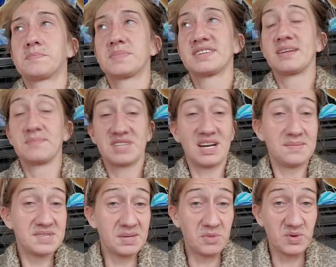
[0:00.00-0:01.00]

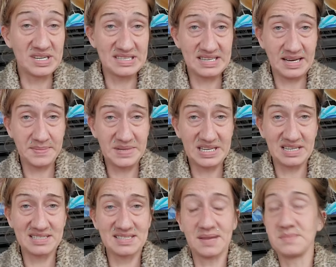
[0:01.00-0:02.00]
Sometimes I'm aware it's
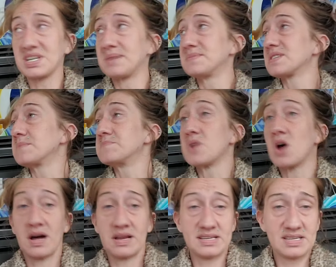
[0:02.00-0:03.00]
happening, sometimes I'm
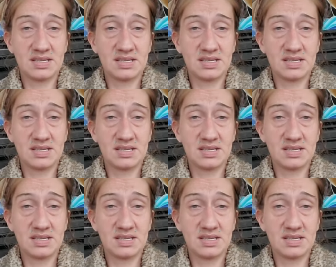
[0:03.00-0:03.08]
not.